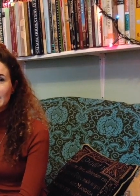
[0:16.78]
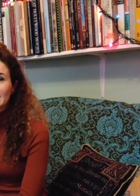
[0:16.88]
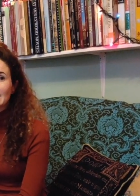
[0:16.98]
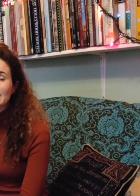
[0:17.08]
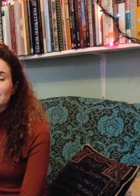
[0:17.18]
the
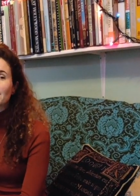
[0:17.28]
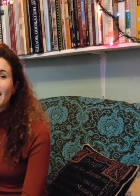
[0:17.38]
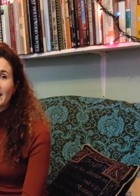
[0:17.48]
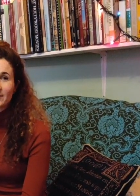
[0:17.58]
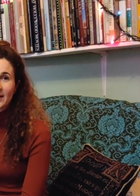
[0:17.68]
season of
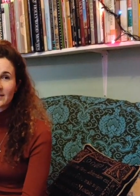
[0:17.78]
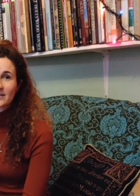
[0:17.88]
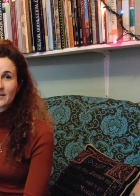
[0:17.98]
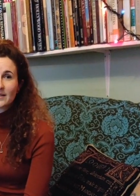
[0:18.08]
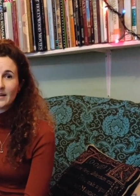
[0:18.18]
Advent,
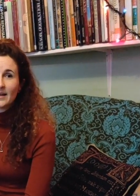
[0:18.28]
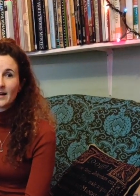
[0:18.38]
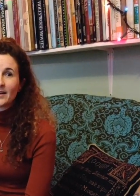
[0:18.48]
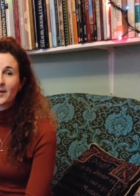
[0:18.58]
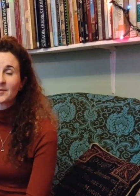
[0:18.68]

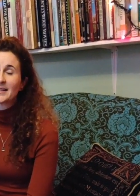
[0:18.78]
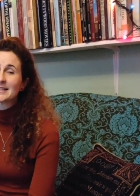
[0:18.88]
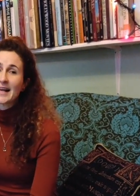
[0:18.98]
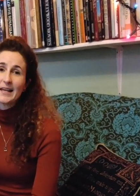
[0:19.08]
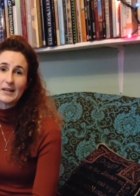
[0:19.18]
and I'm going
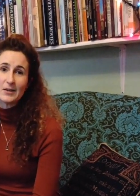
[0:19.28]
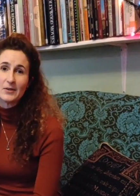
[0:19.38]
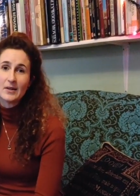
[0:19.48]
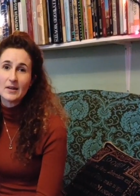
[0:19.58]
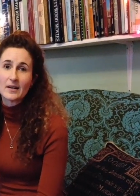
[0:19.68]
to tell
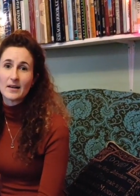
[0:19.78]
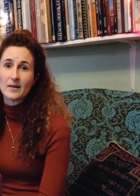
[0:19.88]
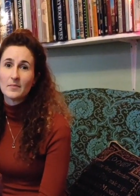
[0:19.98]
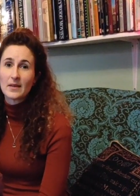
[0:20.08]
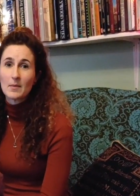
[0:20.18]
you
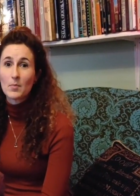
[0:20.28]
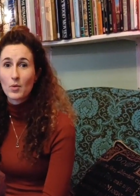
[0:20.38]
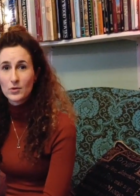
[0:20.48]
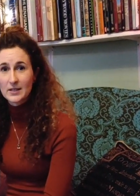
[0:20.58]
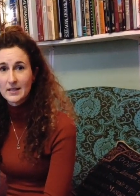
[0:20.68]
the
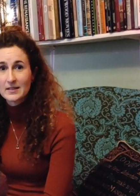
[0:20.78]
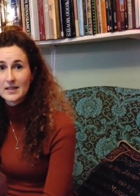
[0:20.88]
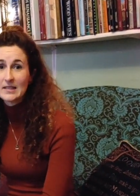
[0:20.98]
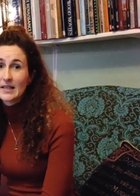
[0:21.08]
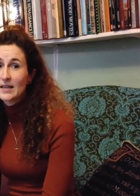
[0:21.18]

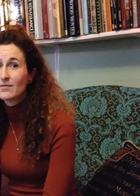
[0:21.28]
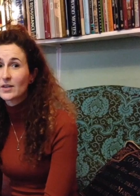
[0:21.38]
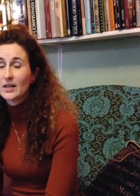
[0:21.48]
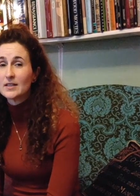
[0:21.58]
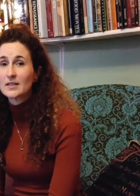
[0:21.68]
importance and
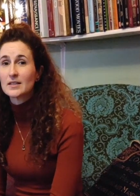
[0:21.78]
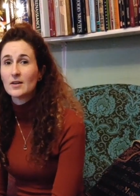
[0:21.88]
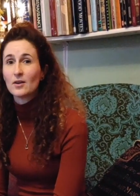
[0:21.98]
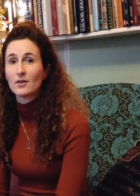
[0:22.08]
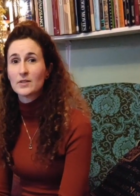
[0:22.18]
significance
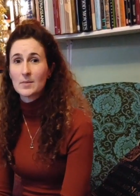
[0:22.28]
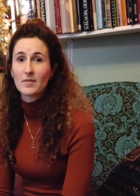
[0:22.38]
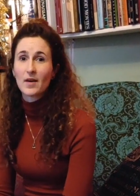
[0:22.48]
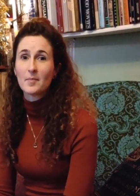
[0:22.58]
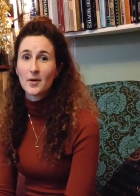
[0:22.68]
of some
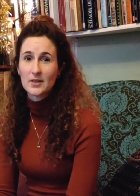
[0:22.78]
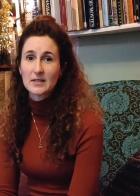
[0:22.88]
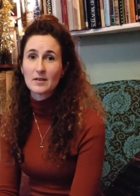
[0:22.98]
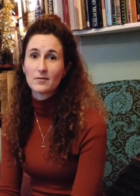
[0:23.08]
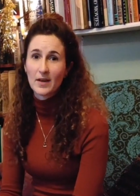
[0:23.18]
of our
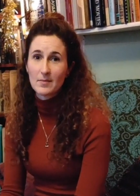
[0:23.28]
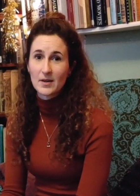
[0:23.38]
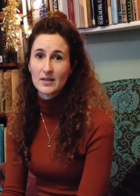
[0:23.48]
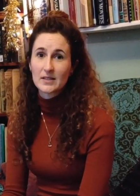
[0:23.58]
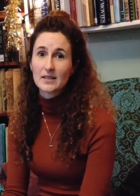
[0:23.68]
most
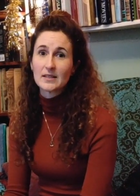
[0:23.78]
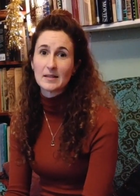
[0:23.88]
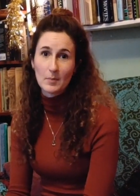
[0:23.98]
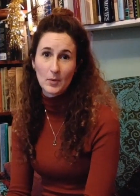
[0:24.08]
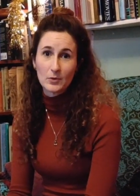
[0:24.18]
famous
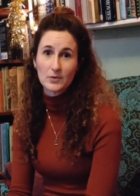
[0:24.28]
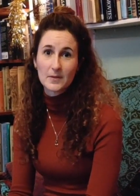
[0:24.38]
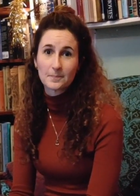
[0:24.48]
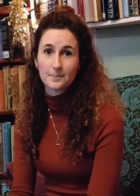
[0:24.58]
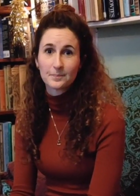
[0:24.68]

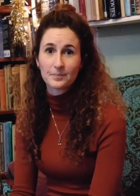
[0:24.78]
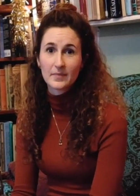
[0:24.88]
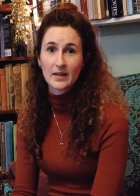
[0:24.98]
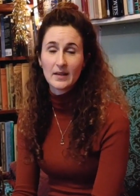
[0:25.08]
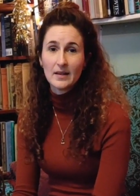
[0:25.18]
symbols.
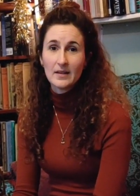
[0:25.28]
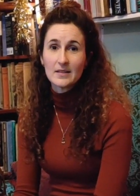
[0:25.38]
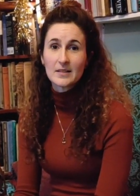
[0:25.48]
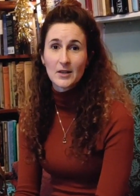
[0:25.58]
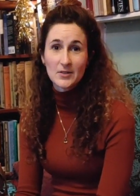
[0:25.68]

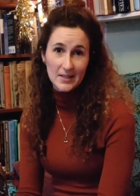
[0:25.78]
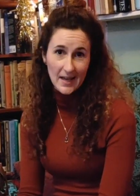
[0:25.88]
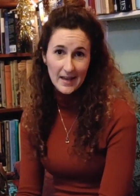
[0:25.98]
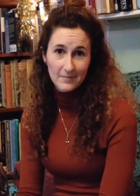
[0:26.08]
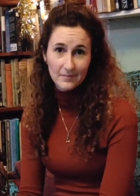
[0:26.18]
So
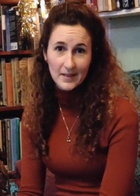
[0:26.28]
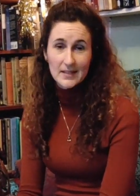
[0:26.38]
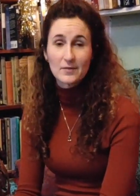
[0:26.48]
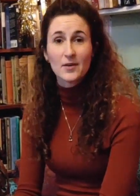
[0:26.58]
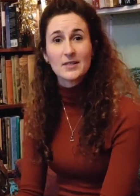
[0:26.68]
today
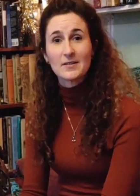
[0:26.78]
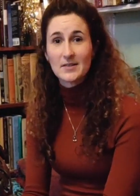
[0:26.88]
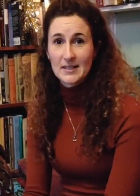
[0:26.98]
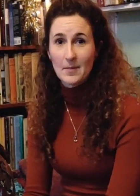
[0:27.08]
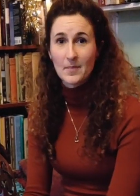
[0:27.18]
is the 1st of
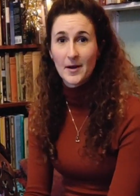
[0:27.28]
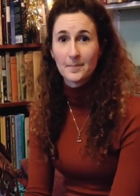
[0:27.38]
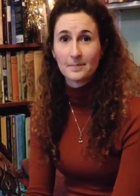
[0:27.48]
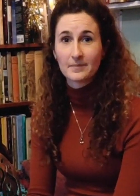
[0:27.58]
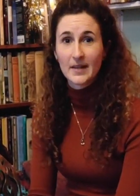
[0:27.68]
December,
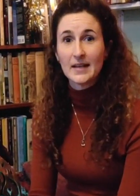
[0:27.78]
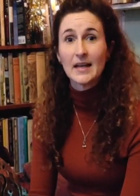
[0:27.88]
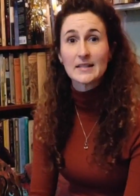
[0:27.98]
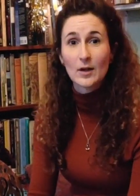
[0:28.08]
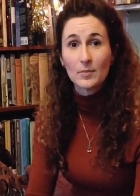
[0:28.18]
and
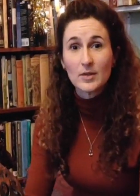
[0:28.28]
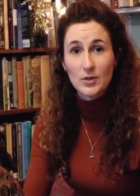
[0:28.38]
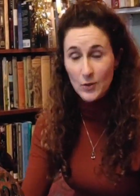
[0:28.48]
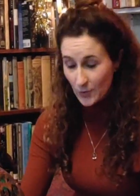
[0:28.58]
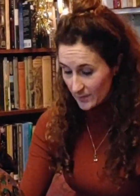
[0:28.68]
let's open
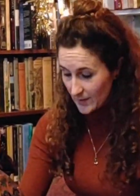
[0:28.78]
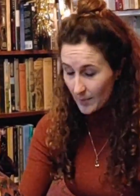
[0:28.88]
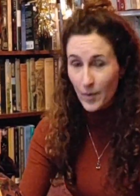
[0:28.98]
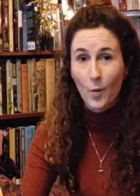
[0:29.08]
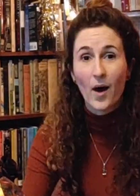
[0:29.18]
door
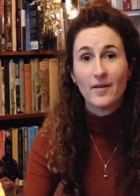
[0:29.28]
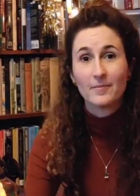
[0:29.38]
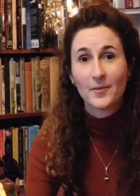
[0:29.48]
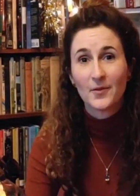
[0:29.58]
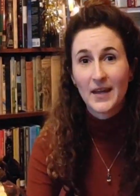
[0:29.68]
number one
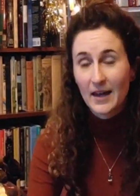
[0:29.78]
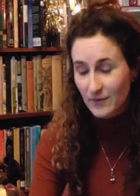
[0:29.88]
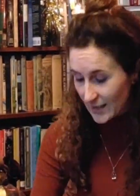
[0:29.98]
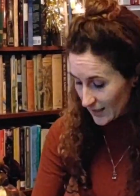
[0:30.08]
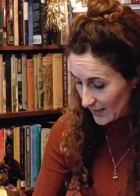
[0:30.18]
on the
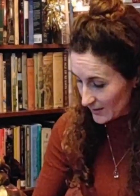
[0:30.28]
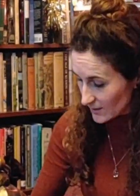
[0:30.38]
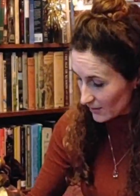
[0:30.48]
Advent calendar.